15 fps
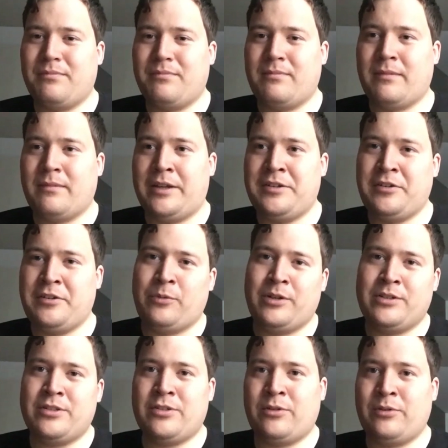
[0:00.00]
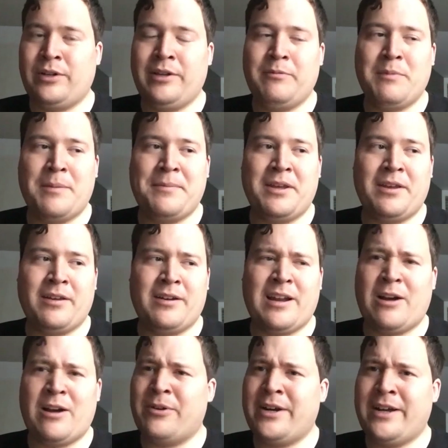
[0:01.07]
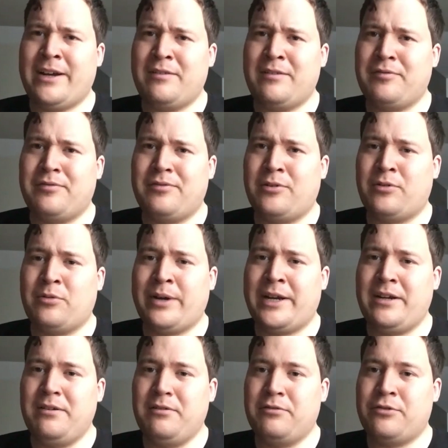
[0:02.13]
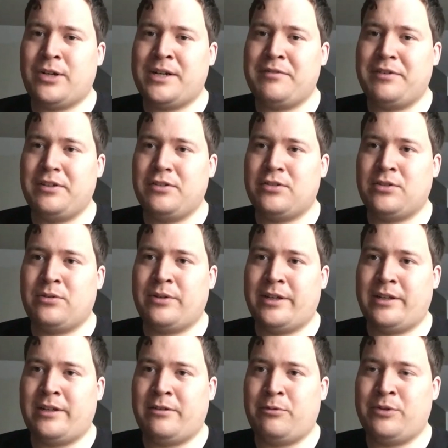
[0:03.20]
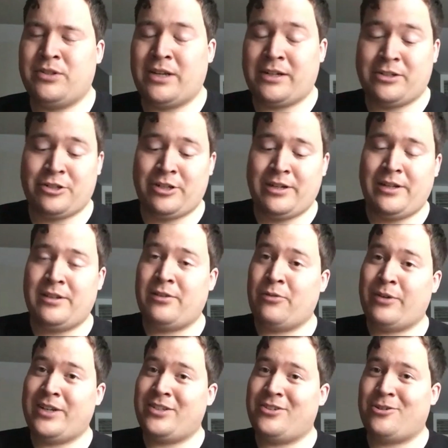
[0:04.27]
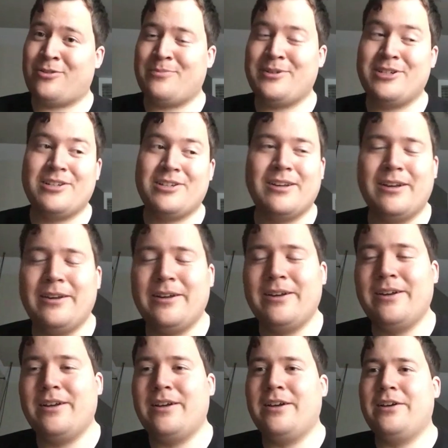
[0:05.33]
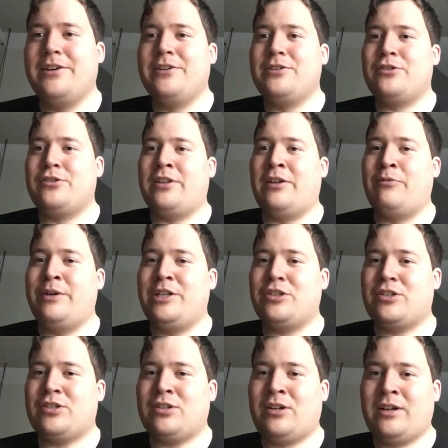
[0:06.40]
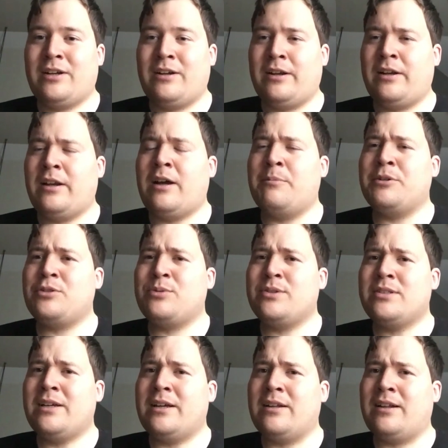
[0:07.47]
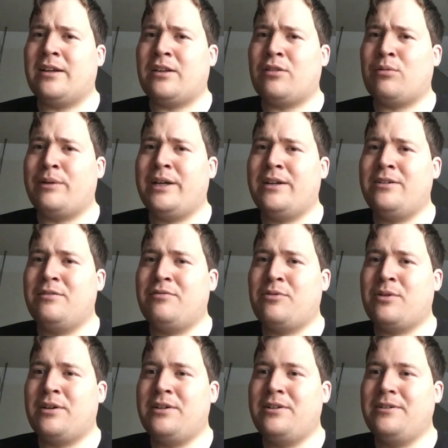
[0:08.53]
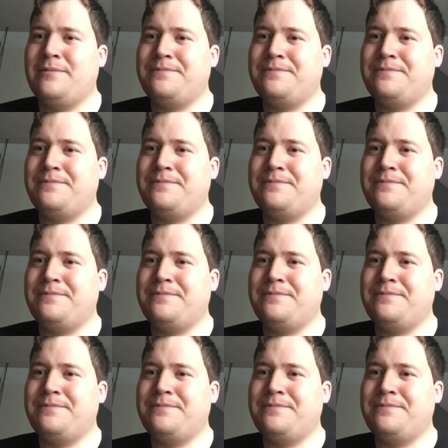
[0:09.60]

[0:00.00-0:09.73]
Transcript: And it was only maybe an hour and a half away driving. So it was actually in the West Germany. So then we just thought, and how much was that? Like 300, 400?